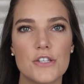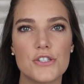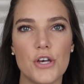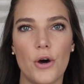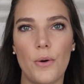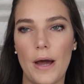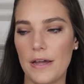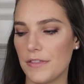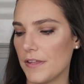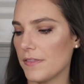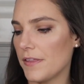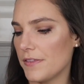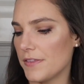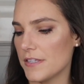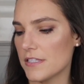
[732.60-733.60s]
So I
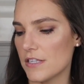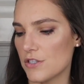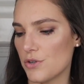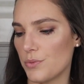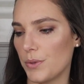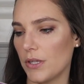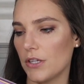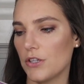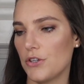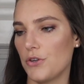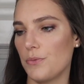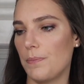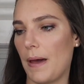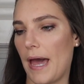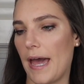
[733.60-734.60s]
think that this is a really
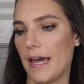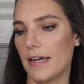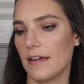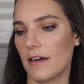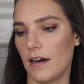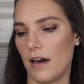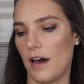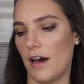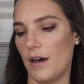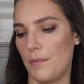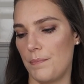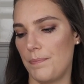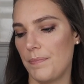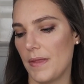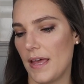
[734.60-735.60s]
cute bag.
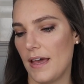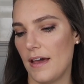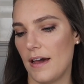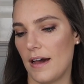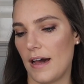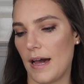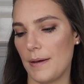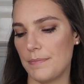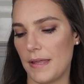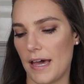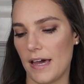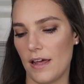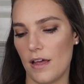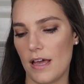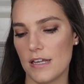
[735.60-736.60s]
I'm
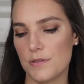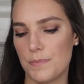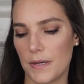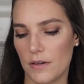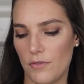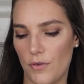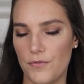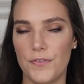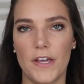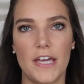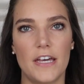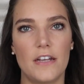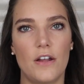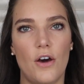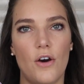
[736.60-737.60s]
not as big of a
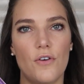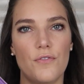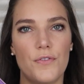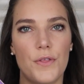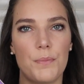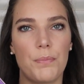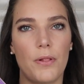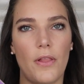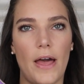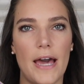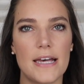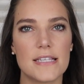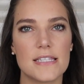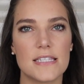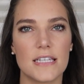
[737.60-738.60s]
fan of the
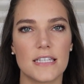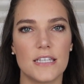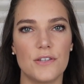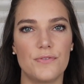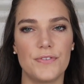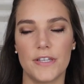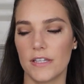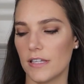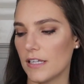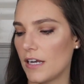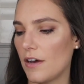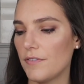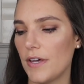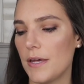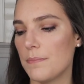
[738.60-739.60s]
plasticky feeling
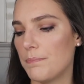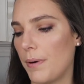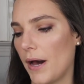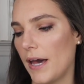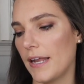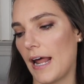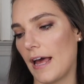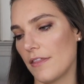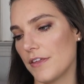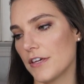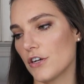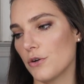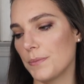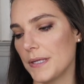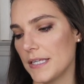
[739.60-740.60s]
of it, but I think
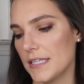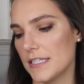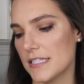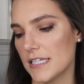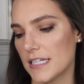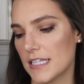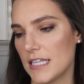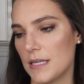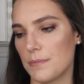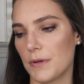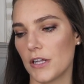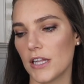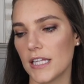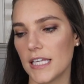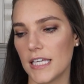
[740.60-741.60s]
it'll be easy to keep
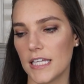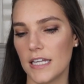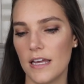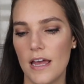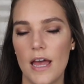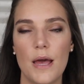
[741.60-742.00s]
clean